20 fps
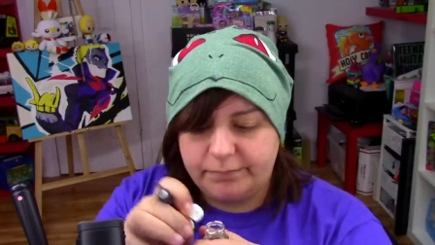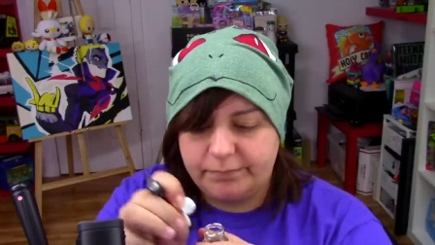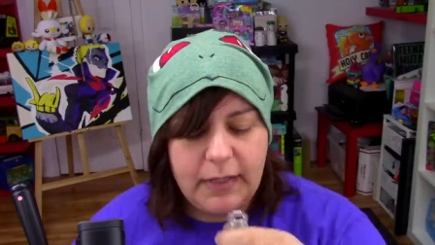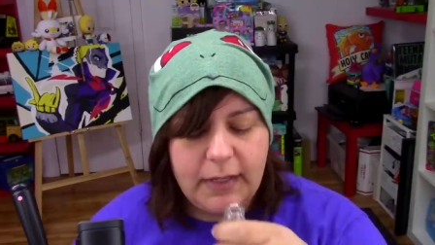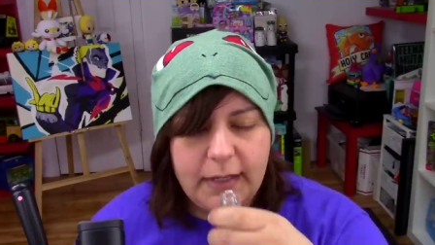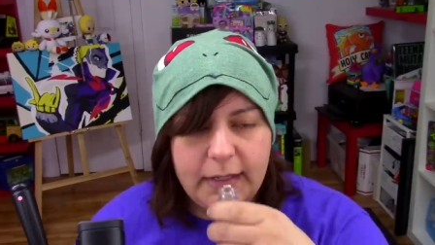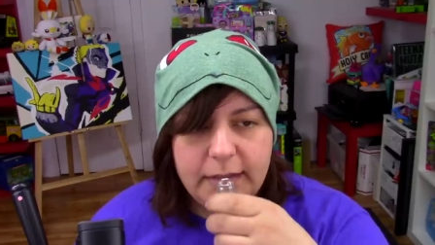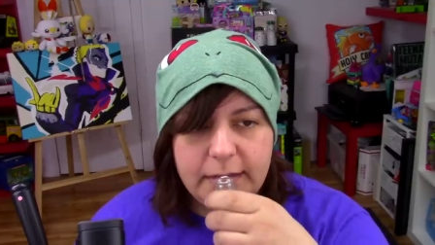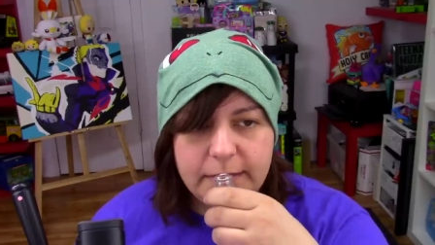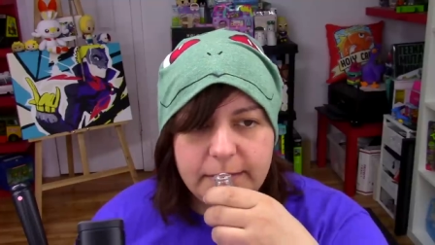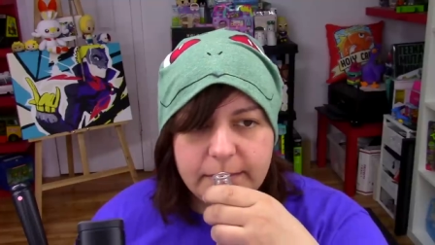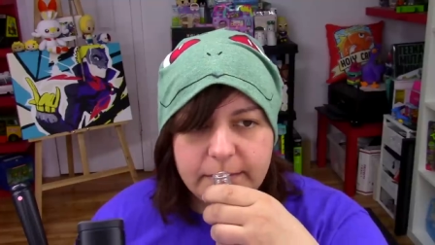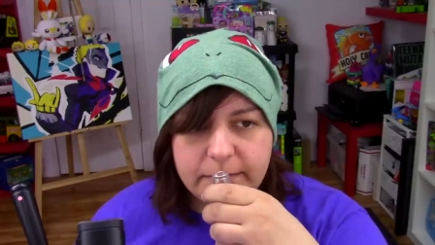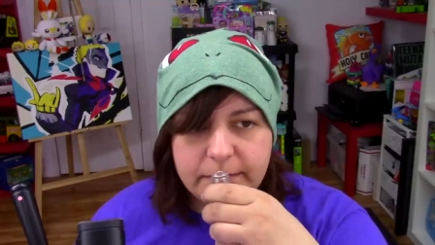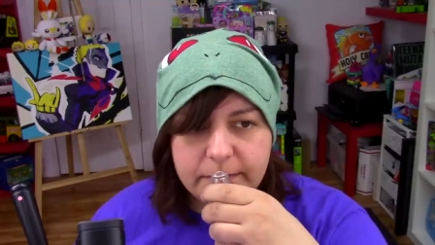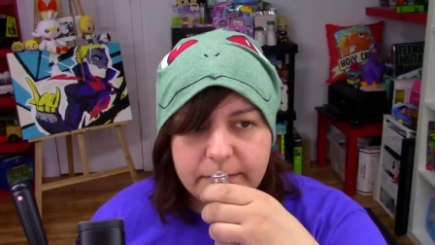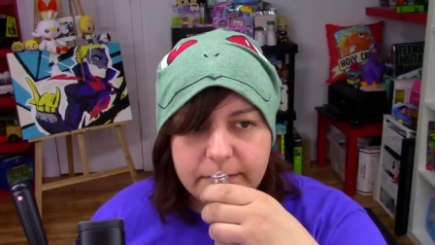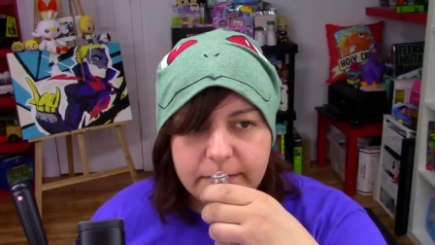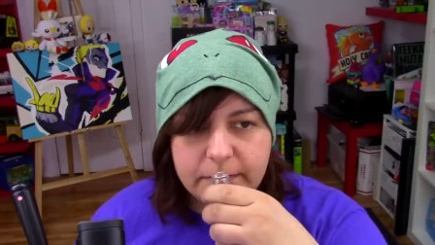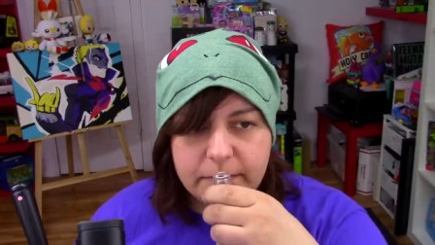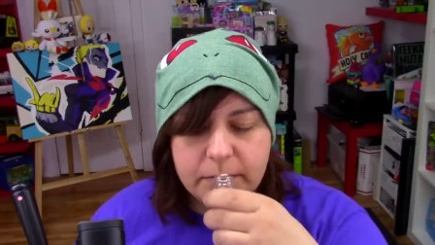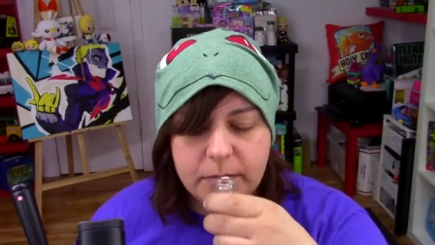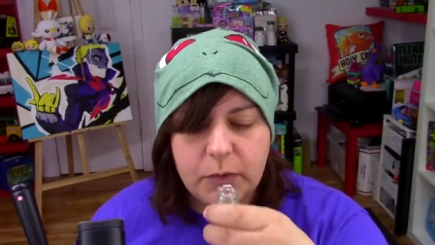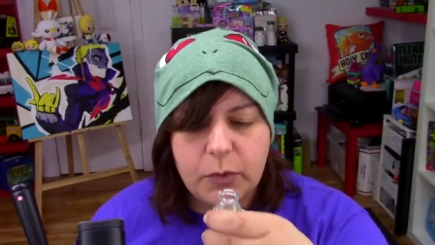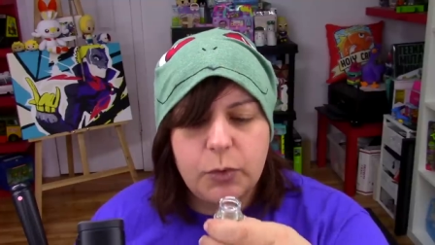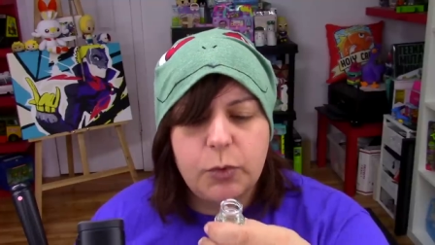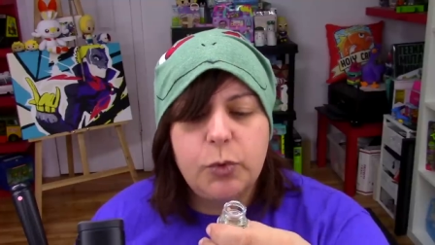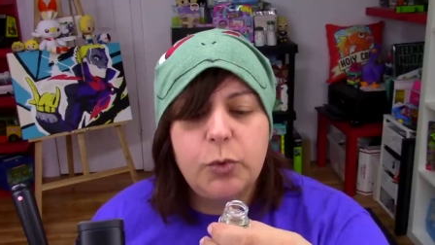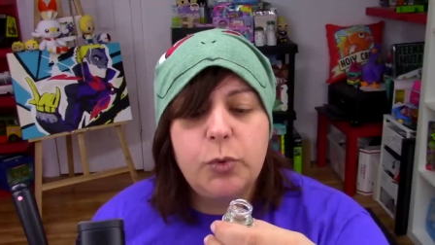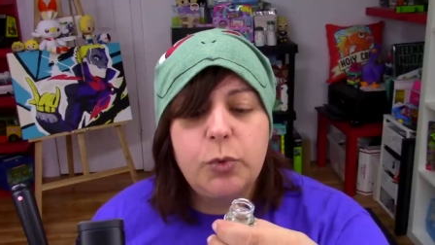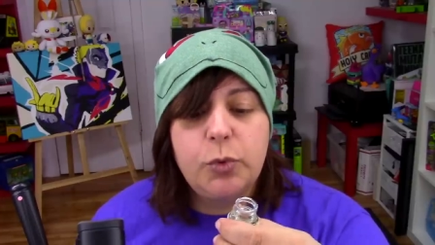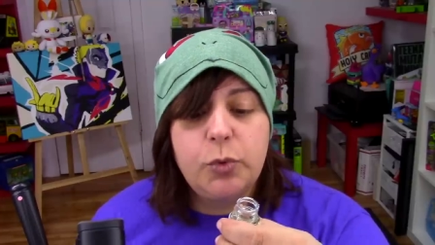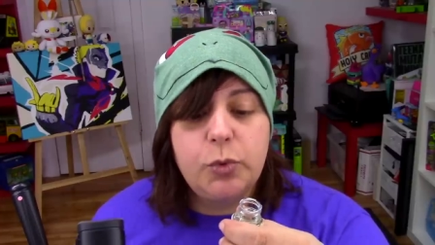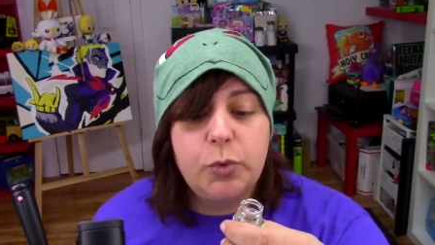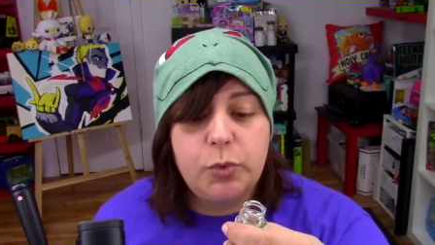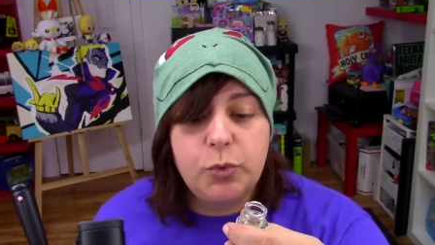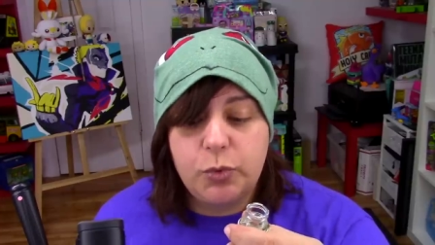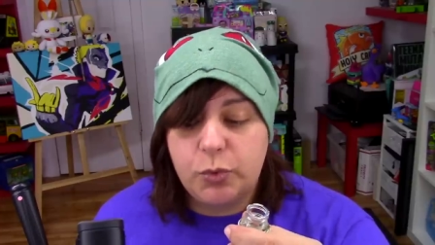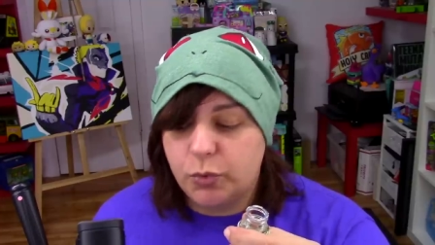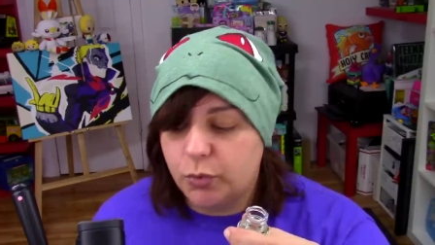And
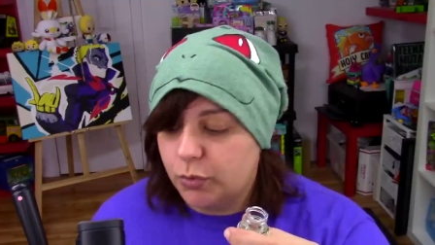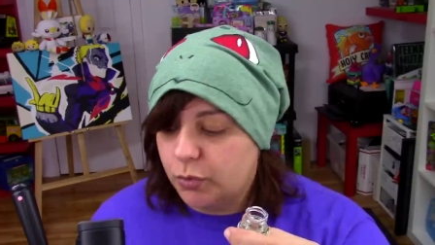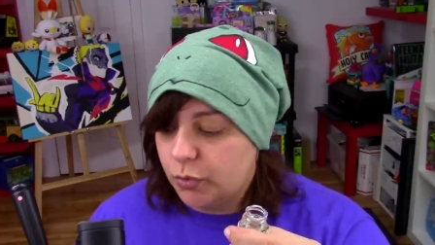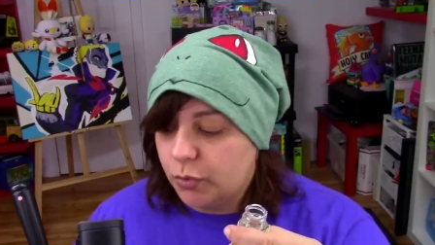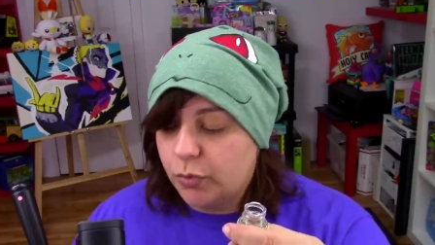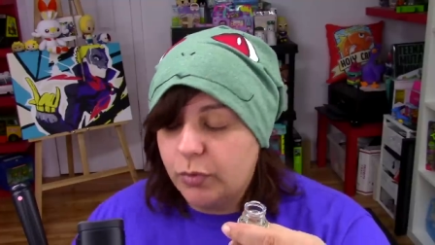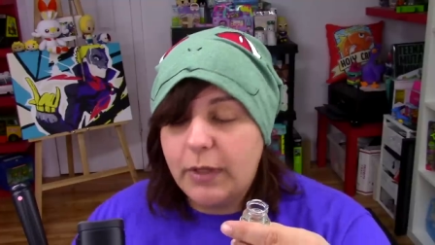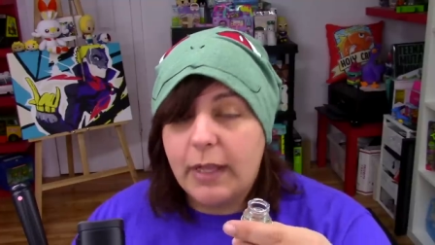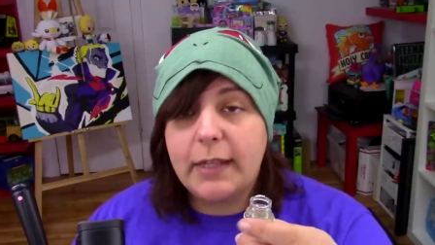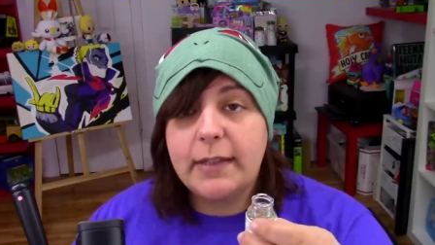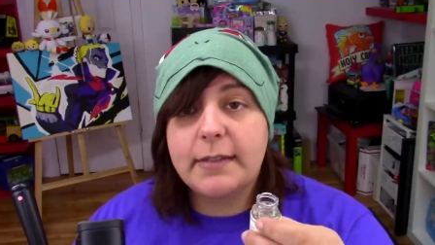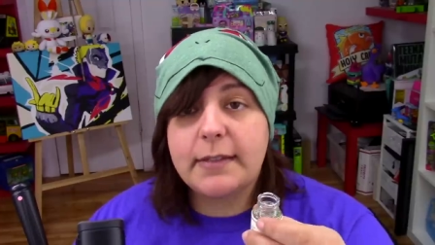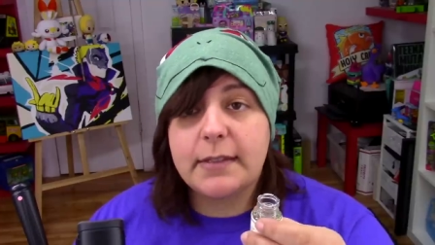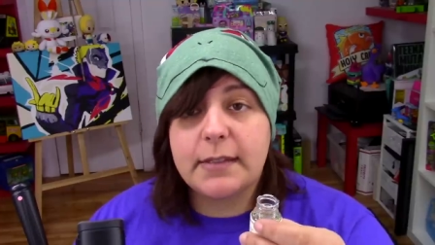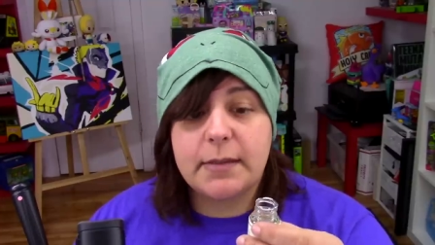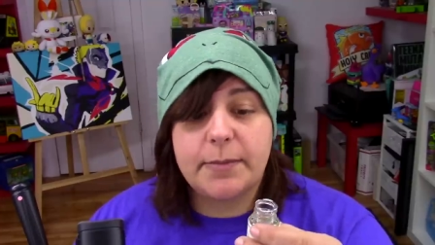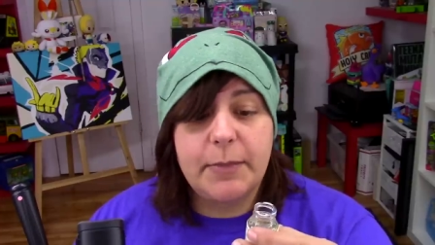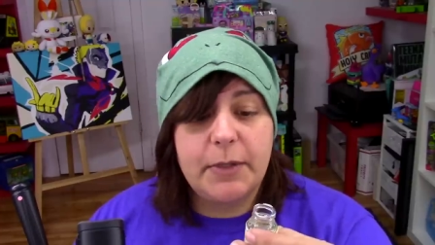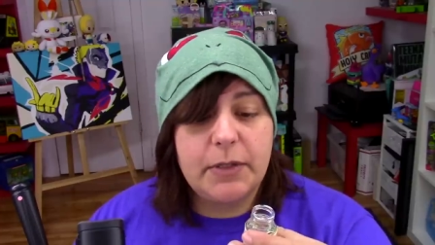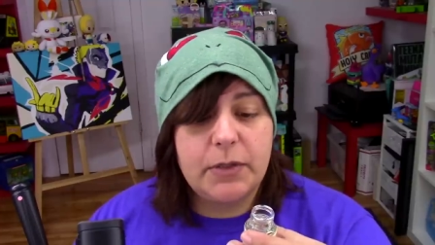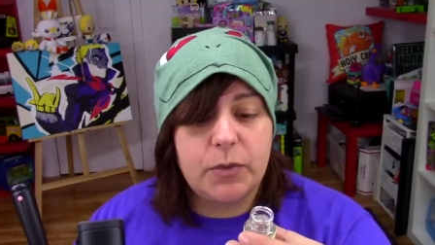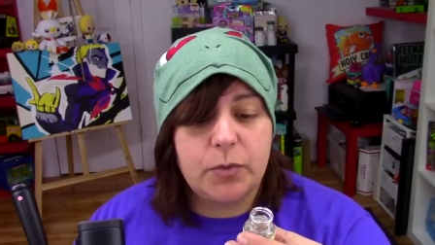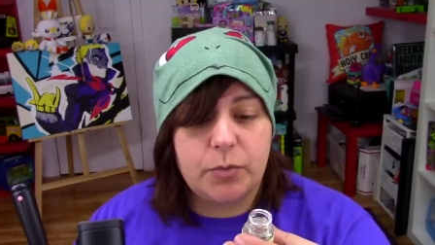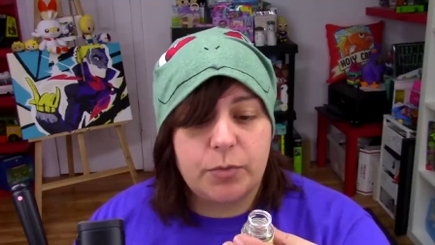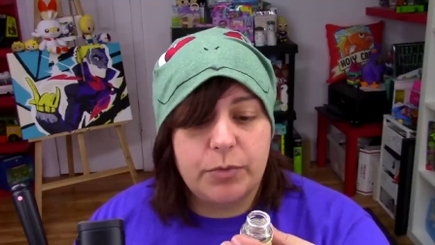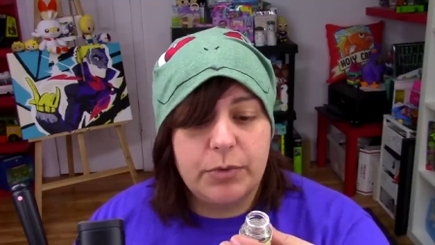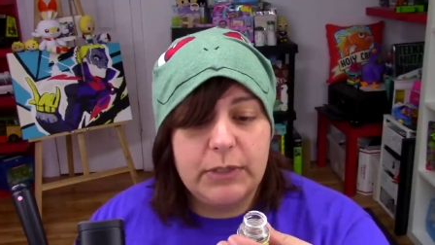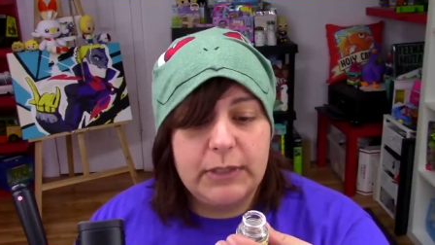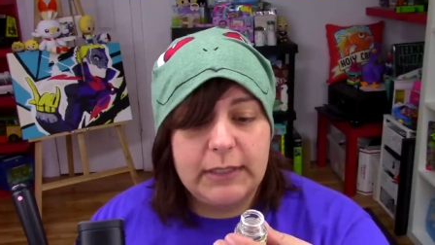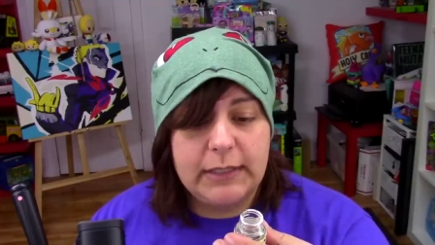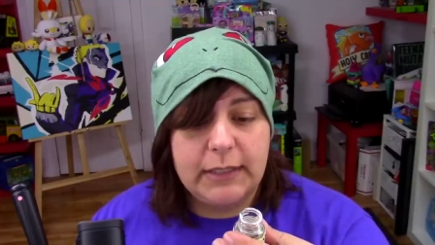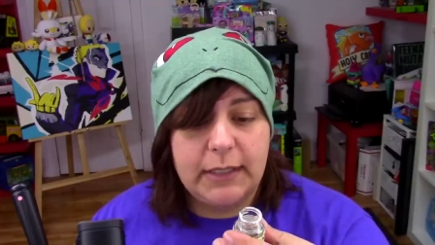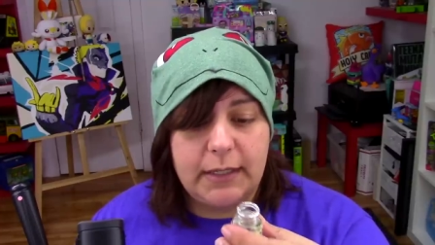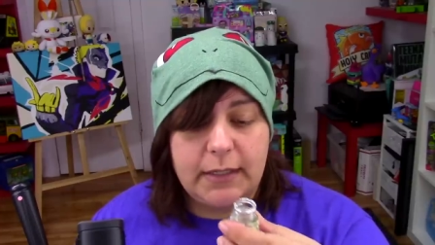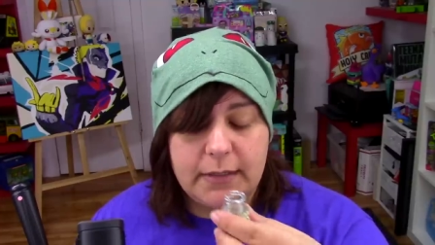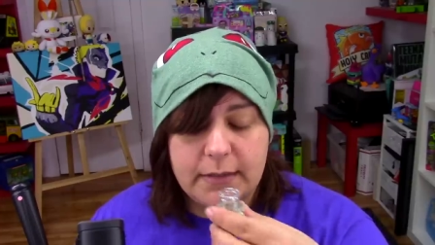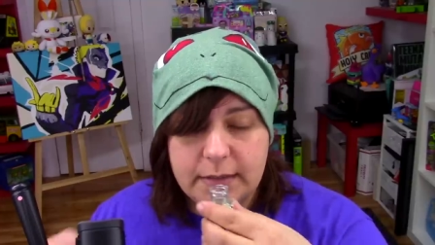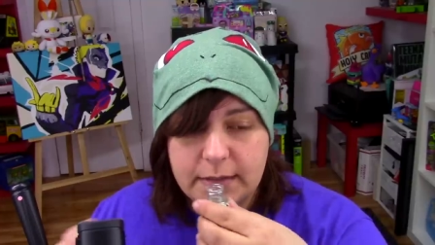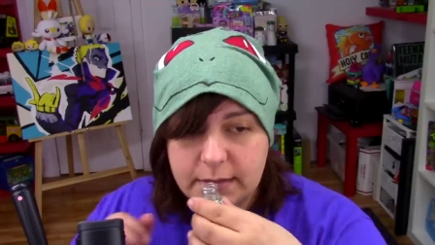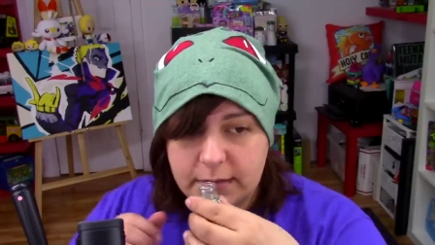ooh, ooh, that smells really
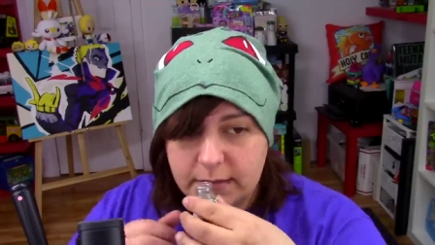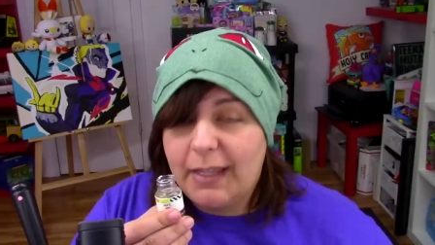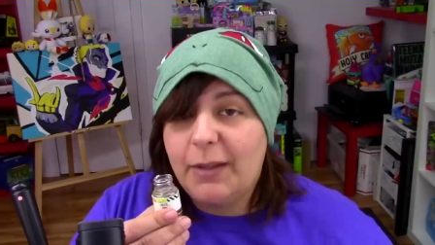nice.